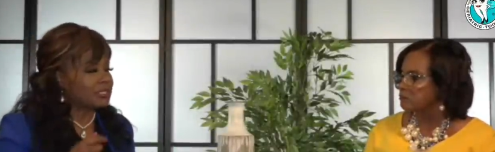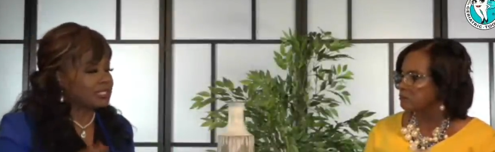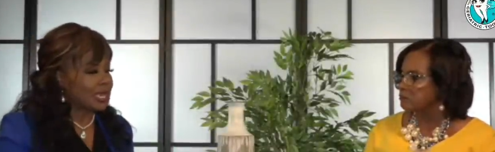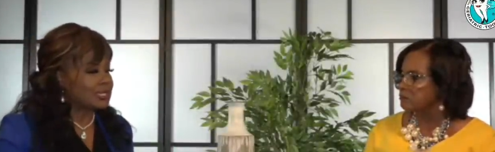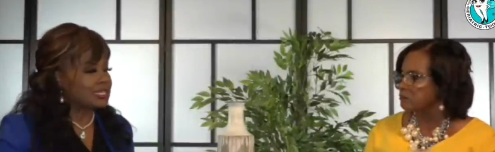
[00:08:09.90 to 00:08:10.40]

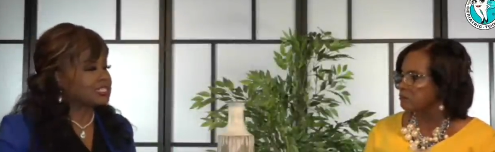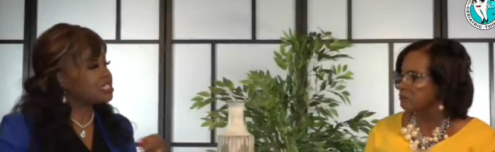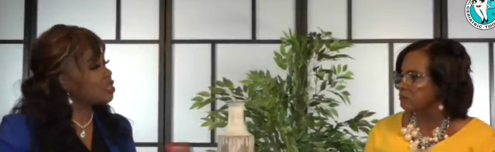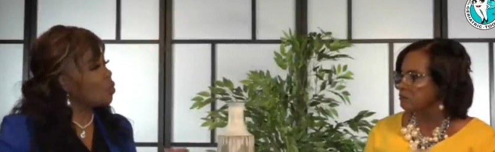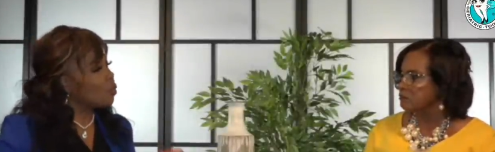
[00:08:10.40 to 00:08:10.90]
Speaker 1: mistakes that
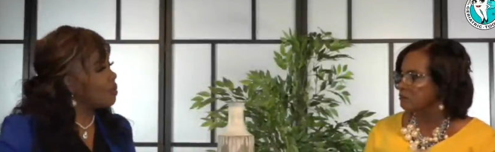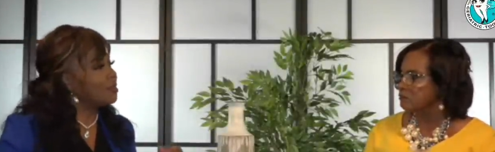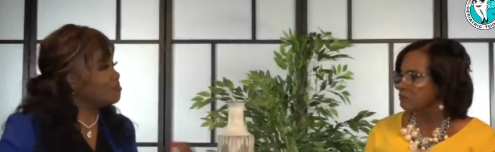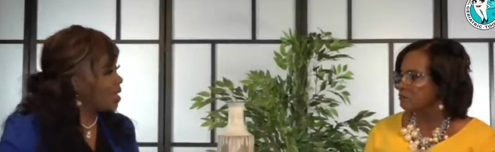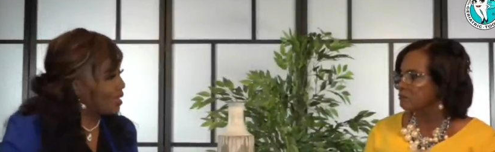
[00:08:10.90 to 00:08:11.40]
single
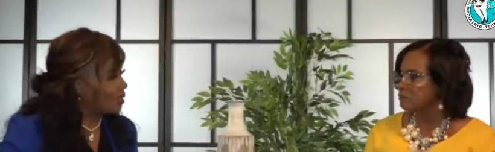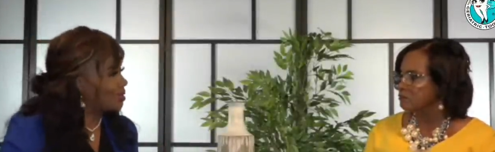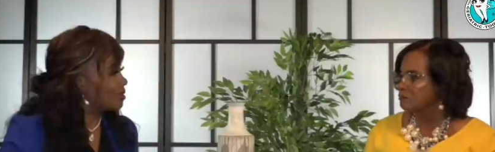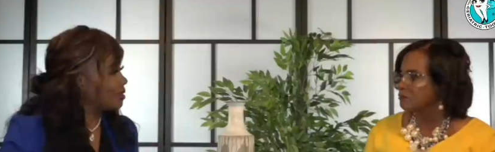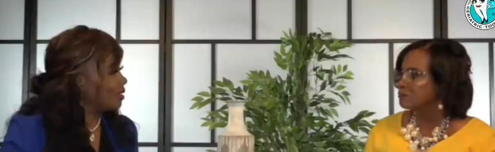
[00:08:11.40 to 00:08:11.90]
women
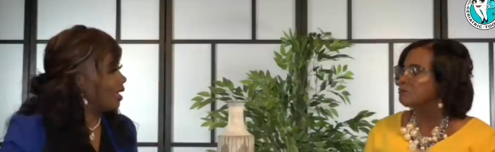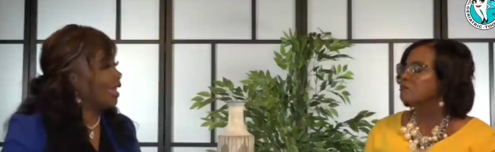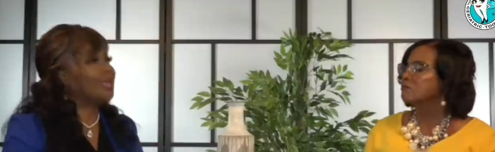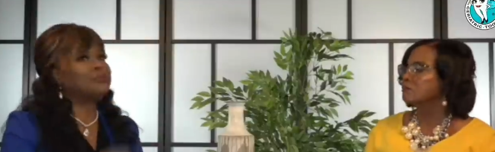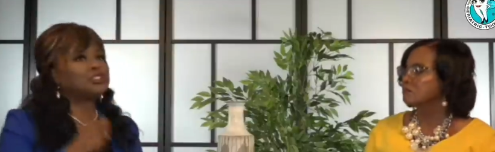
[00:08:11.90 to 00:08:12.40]
make
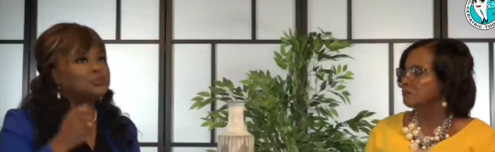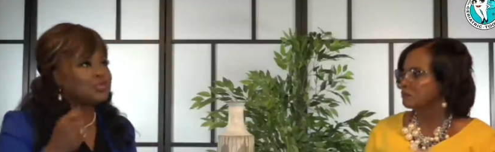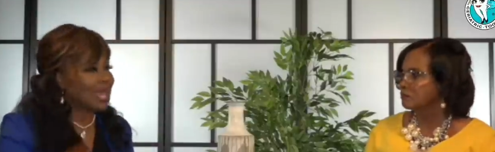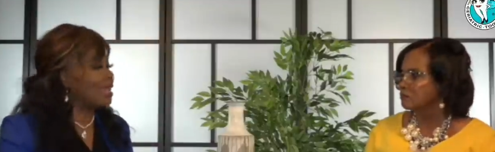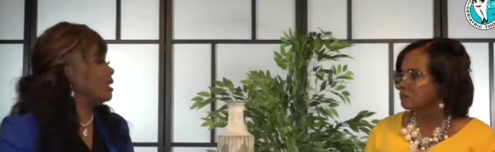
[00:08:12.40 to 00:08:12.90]
in
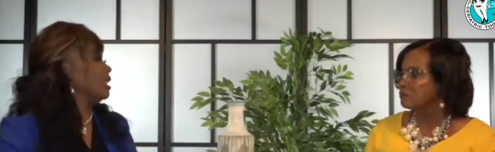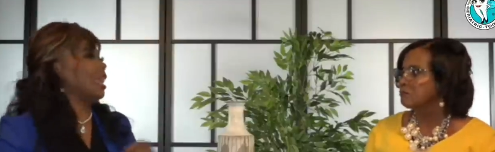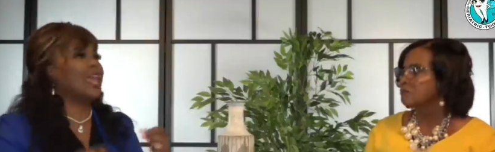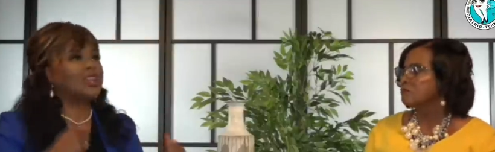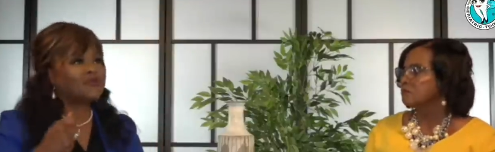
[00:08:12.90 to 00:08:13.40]
dating
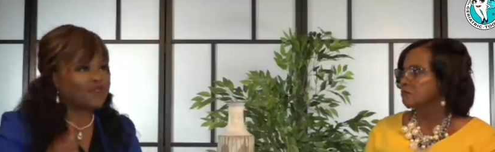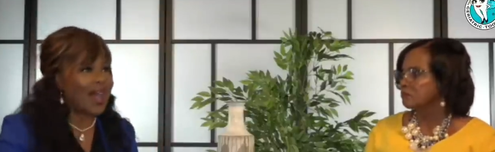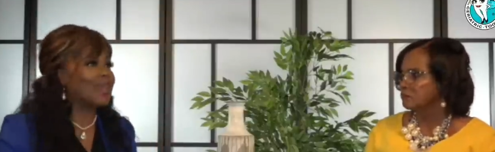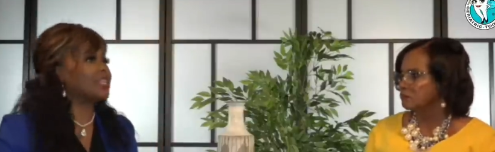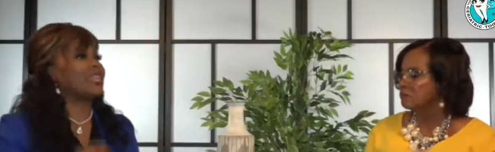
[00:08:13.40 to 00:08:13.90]
and
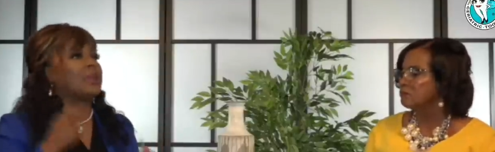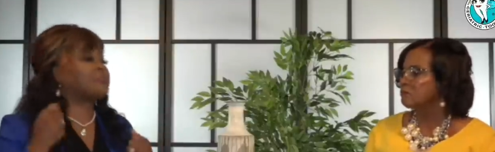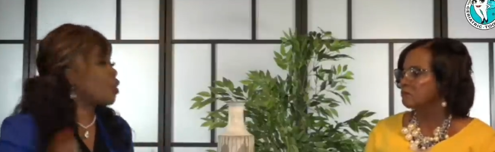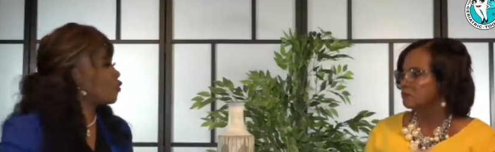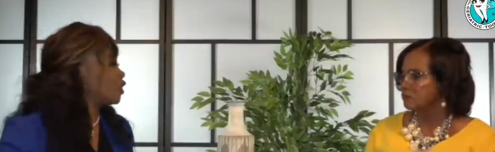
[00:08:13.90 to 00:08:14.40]
finding that
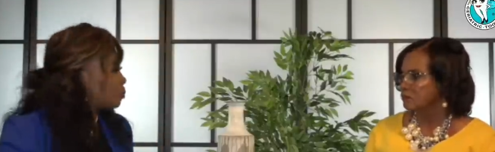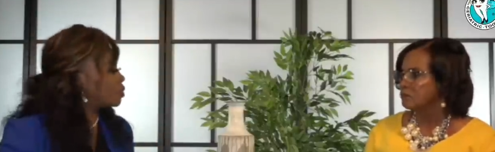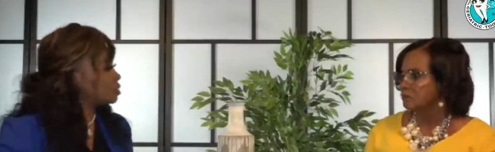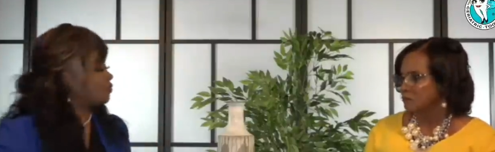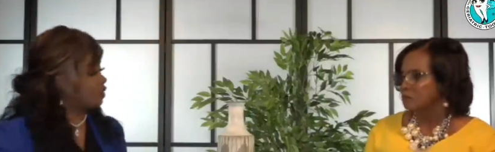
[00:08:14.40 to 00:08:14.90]
perfect
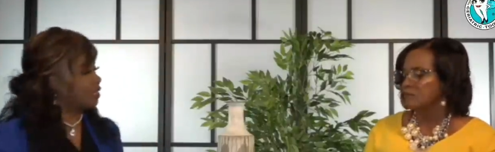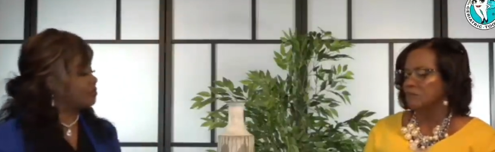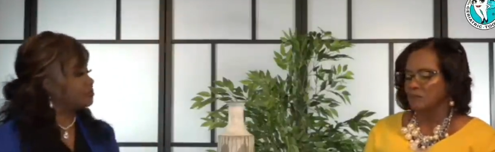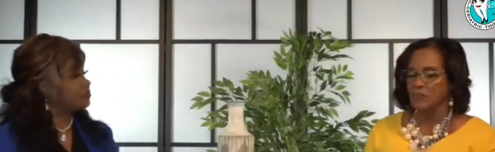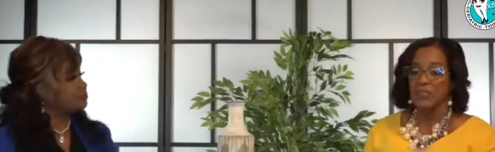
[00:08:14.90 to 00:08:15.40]
person for them?
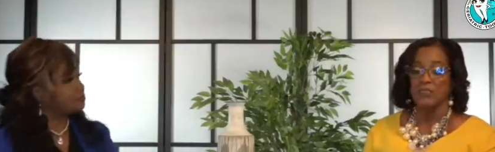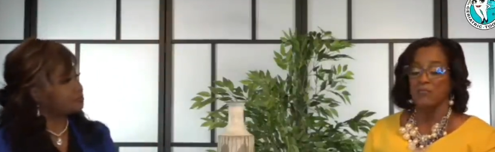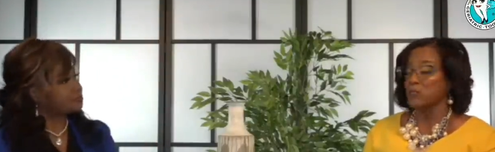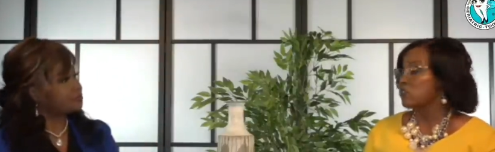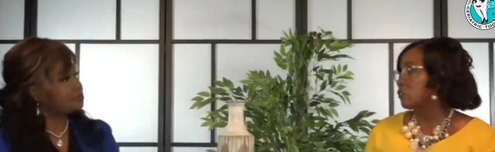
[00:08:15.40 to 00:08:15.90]

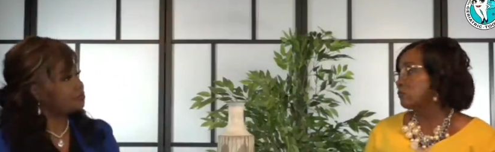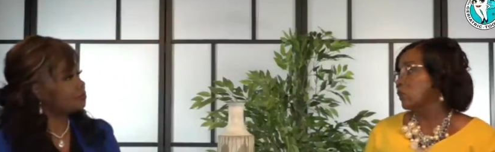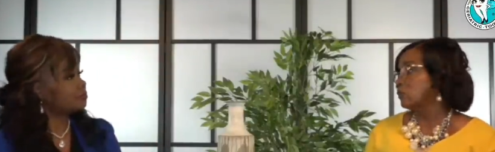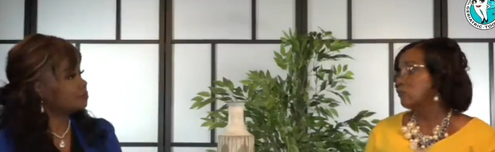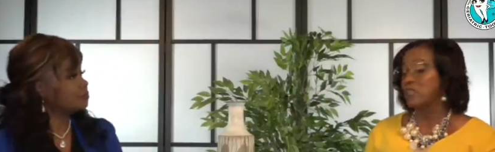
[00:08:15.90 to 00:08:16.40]
Speaker 2: First of all,
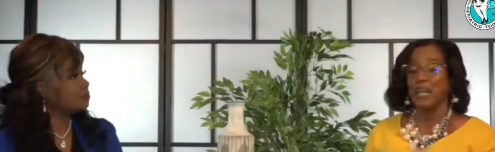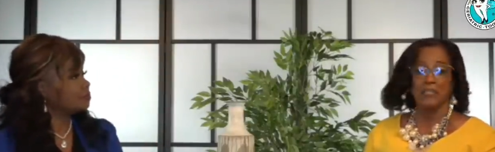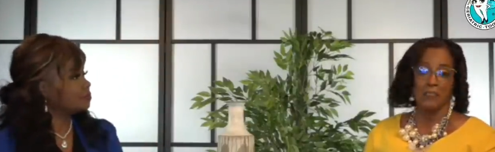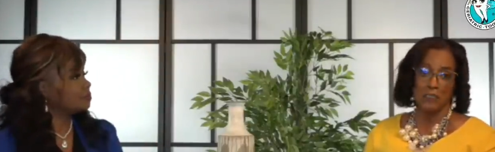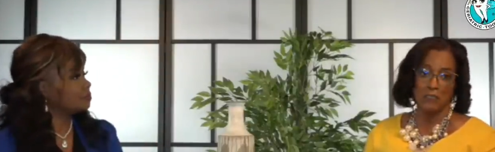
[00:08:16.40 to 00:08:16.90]
you've got
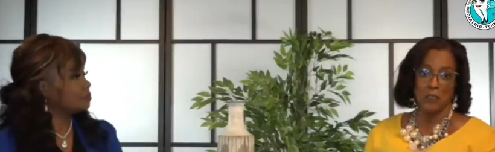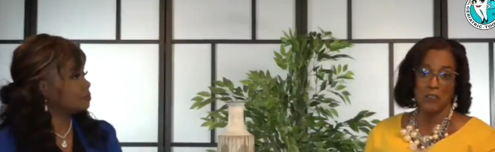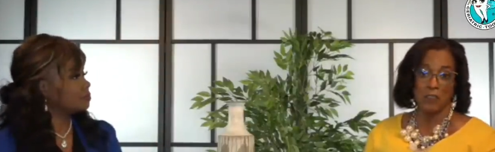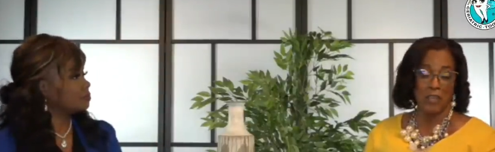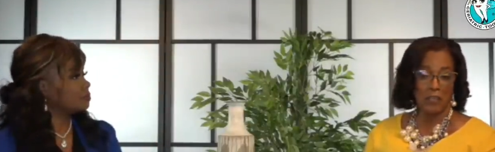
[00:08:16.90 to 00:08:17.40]
to love
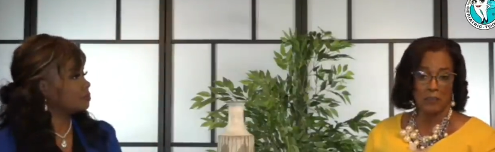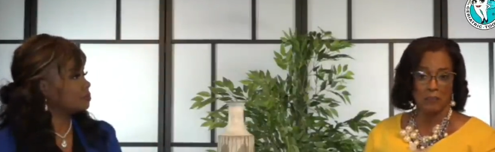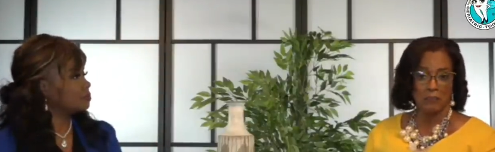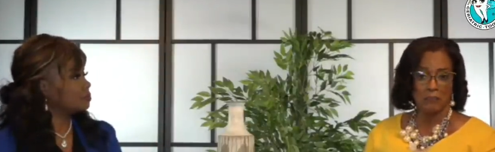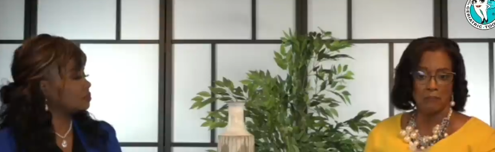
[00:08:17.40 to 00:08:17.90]
yourself.
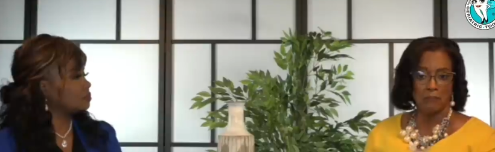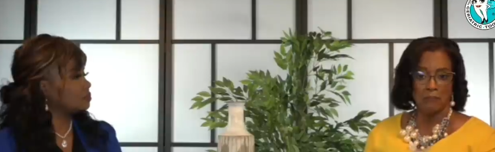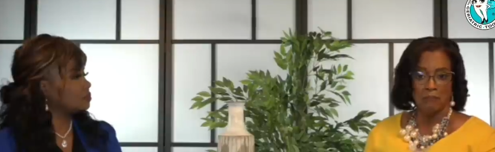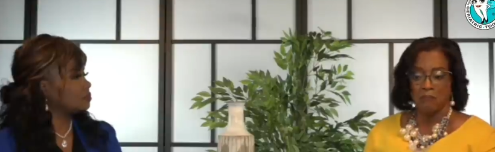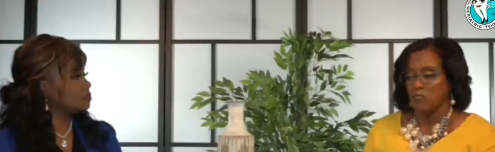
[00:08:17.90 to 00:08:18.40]

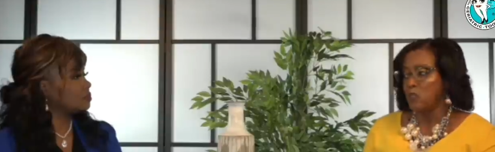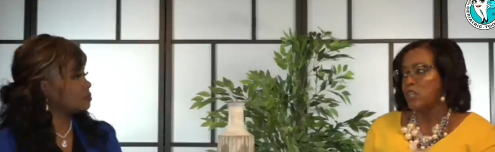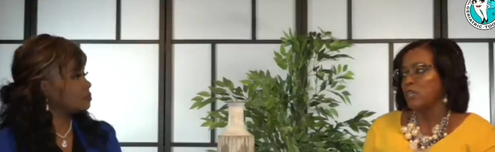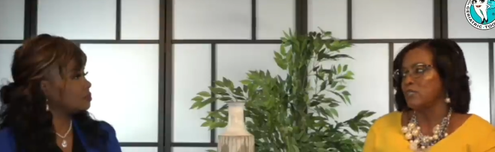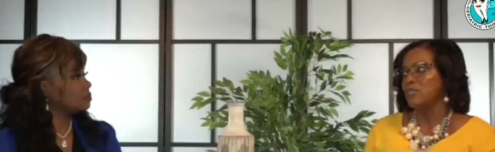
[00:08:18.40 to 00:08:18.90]
You
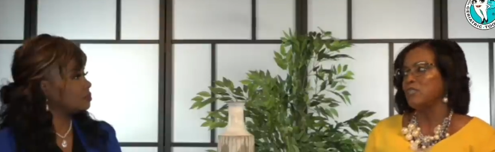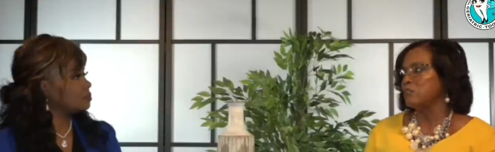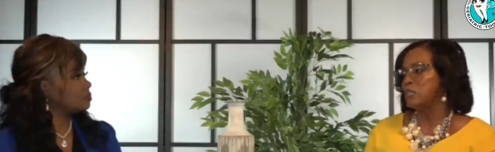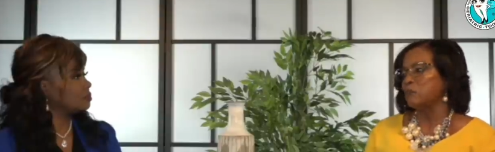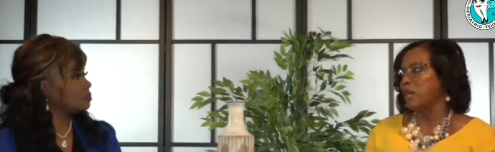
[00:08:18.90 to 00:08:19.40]
can't love
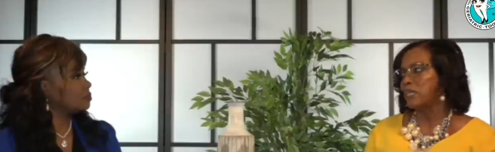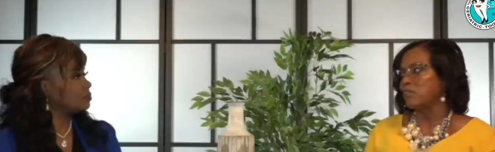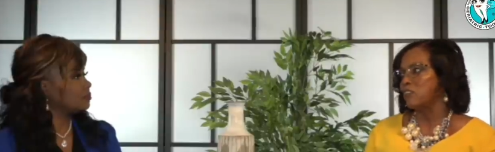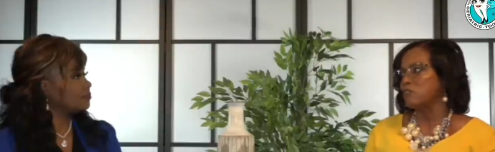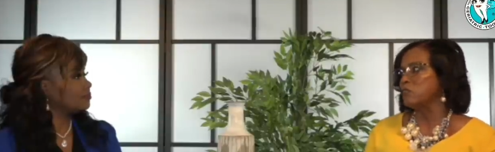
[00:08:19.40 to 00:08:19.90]
anybody
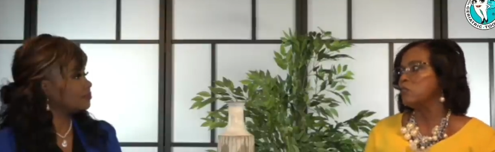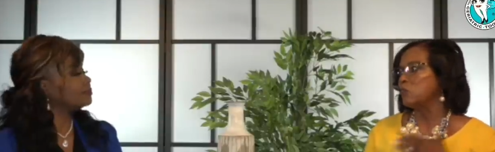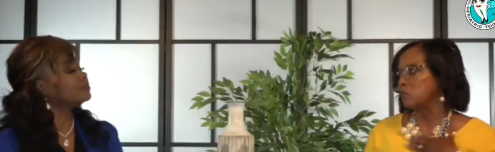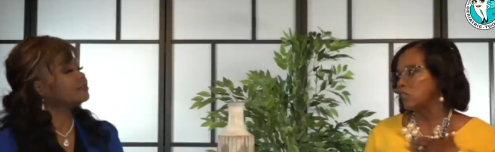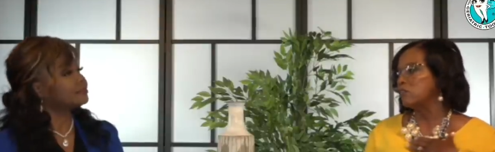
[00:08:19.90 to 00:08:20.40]
else if you
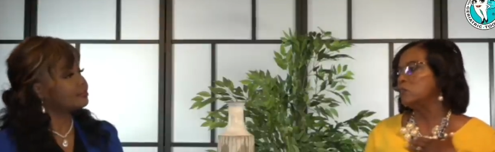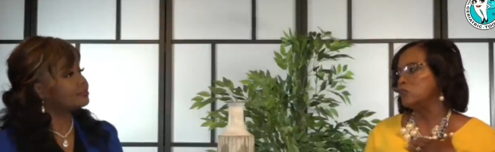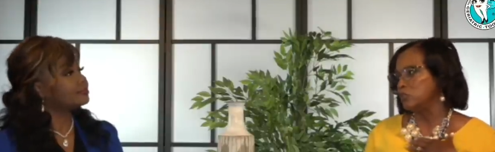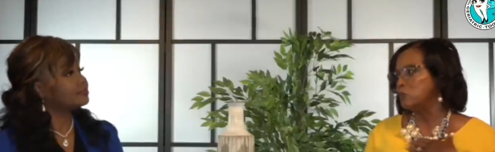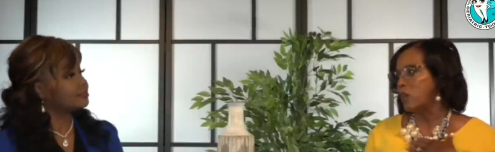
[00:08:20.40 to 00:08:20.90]
don't love who
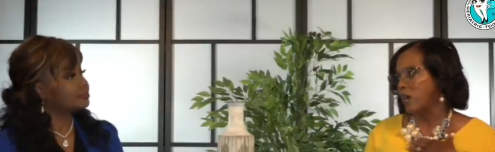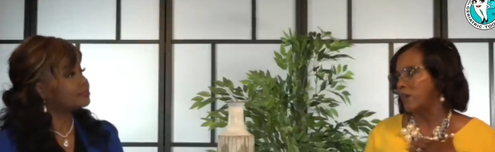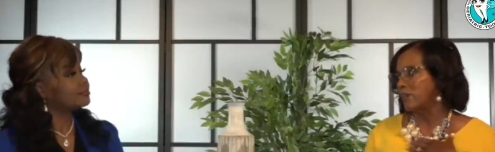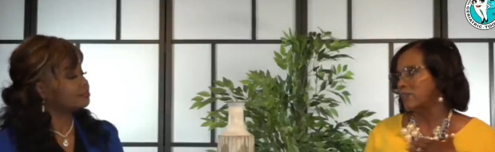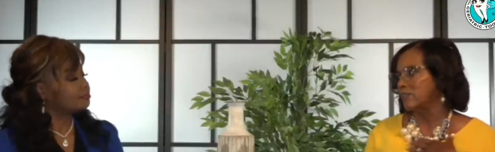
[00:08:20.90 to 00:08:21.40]
you are.
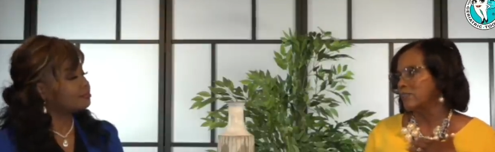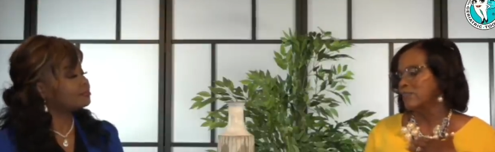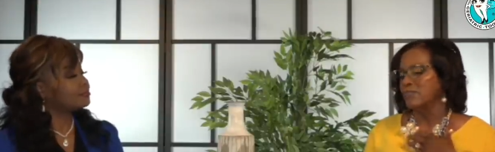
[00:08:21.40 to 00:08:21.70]
Mm-hmm.